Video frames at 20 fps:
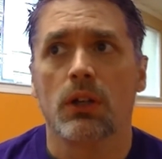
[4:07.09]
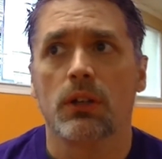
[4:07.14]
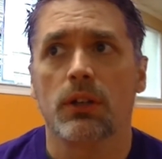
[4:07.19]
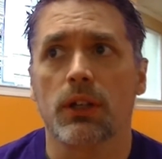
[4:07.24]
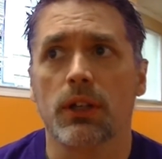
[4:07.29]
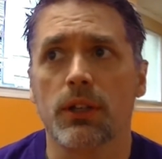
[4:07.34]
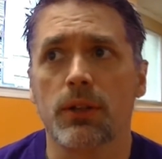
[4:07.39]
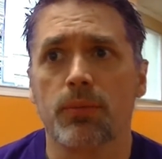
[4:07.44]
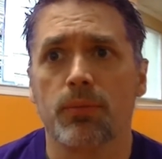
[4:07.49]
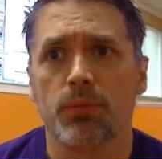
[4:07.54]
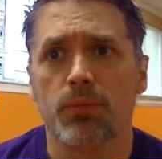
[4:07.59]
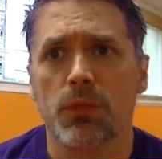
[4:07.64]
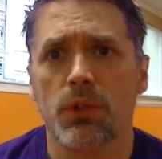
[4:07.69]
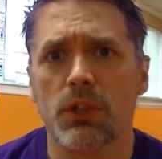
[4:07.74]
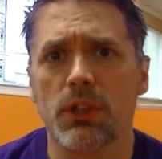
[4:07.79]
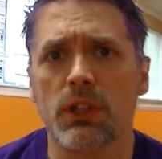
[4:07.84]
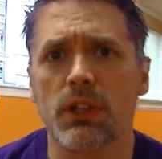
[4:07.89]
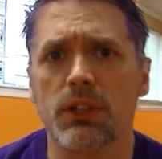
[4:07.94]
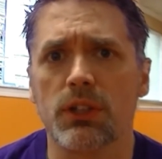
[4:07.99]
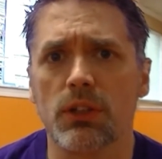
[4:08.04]
Okay? You
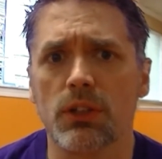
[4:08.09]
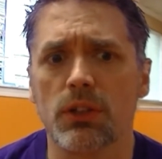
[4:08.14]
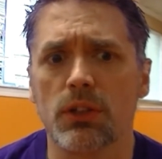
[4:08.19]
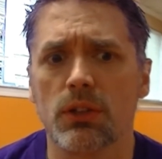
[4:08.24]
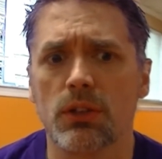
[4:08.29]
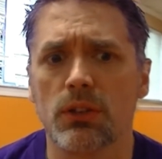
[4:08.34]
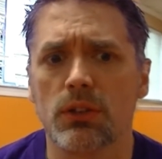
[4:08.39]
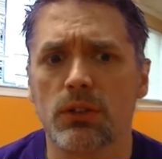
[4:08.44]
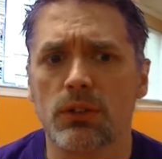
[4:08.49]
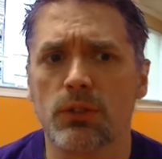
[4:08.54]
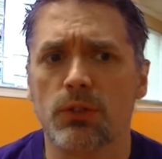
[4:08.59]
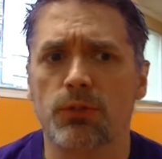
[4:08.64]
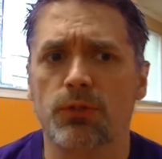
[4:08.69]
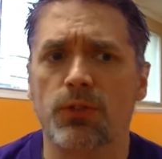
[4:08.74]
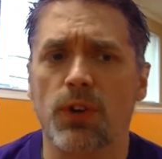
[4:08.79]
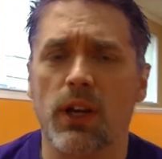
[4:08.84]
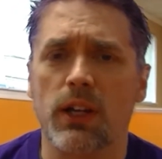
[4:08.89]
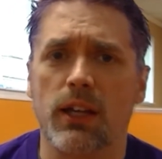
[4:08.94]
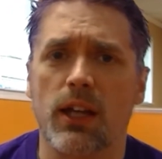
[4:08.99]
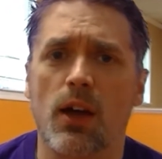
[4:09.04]
need to
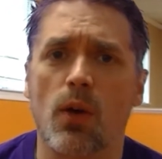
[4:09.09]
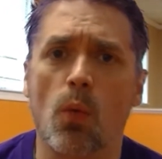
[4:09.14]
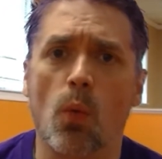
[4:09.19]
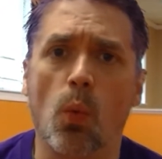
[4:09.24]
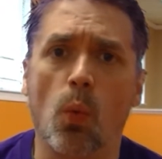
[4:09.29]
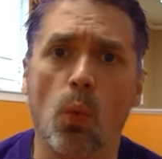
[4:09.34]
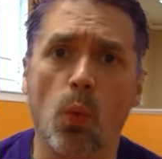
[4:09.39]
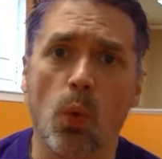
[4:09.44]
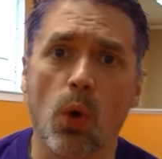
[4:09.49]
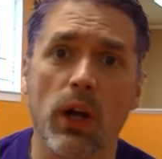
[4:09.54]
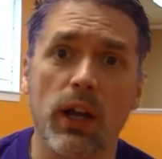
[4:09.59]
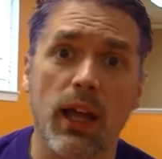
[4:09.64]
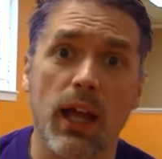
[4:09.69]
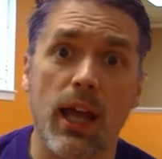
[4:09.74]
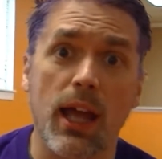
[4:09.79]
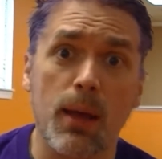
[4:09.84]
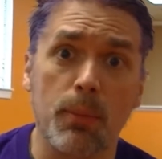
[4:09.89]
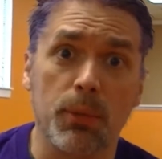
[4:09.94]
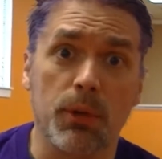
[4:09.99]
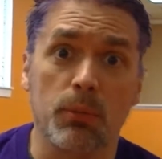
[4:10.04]
find out what
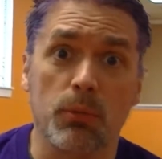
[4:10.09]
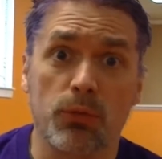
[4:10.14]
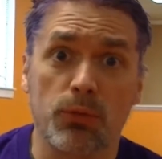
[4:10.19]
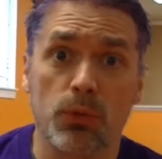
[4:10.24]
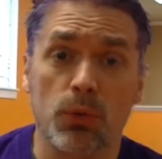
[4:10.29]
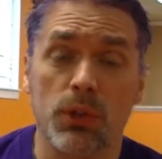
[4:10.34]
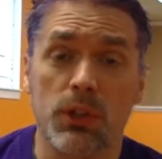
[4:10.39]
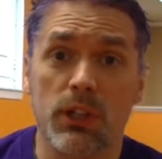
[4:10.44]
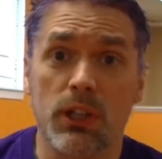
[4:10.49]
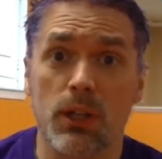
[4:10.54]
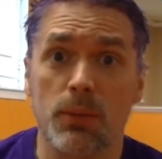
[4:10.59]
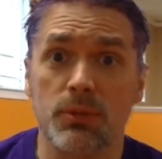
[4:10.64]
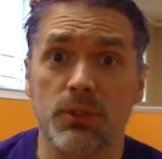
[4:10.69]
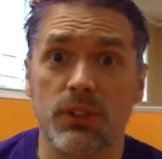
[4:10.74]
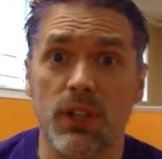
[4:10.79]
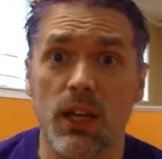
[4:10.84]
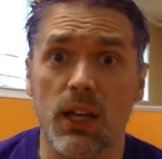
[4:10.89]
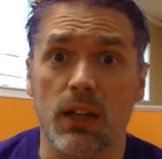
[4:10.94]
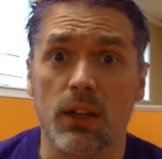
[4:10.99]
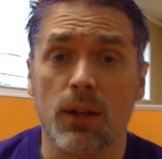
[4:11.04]
happened before you get
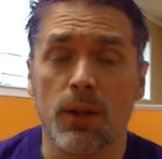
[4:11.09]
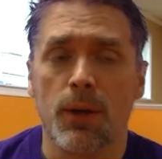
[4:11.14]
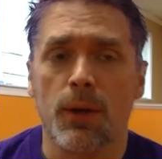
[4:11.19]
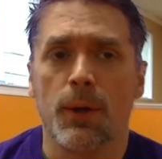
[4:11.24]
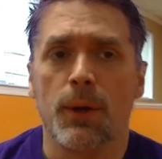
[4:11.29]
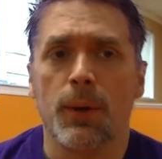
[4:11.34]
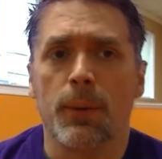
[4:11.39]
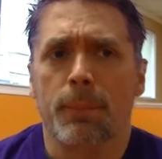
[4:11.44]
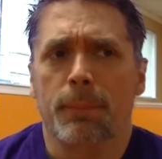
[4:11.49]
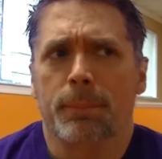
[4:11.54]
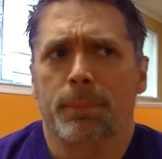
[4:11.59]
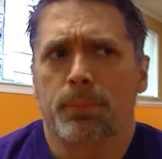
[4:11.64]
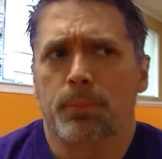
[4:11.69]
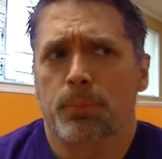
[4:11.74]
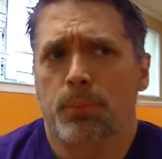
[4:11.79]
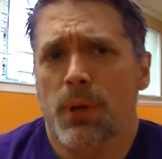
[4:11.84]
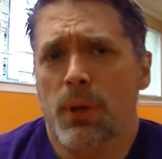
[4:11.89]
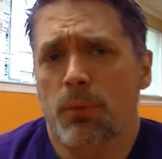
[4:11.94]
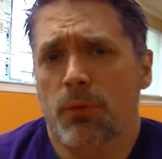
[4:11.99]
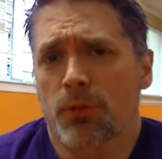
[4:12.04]
upset.
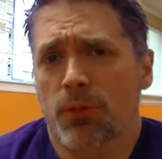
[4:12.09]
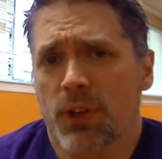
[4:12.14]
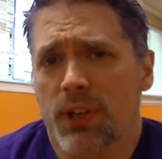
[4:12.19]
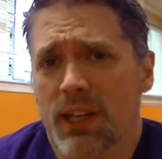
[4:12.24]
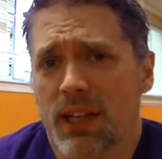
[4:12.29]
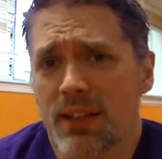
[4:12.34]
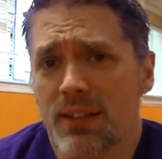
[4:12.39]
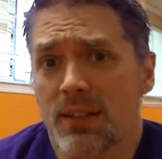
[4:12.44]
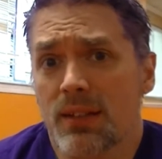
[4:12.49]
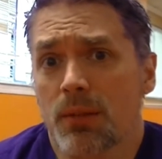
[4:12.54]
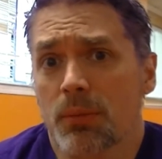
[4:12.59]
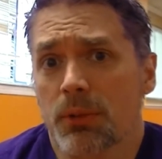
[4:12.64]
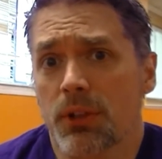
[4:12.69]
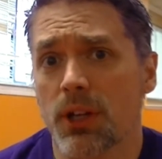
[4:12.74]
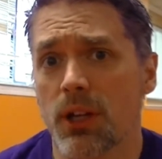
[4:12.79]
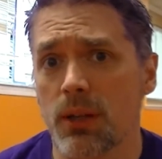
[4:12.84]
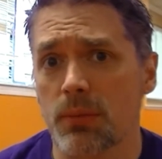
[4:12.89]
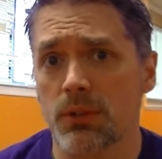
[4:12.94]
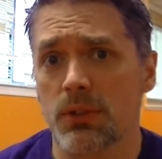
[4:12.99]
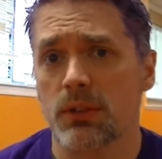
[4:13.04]
People forget
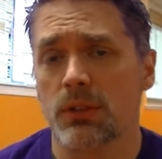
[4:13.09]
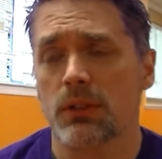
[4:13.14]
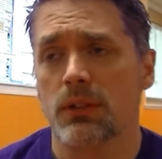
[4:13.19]
sometimes.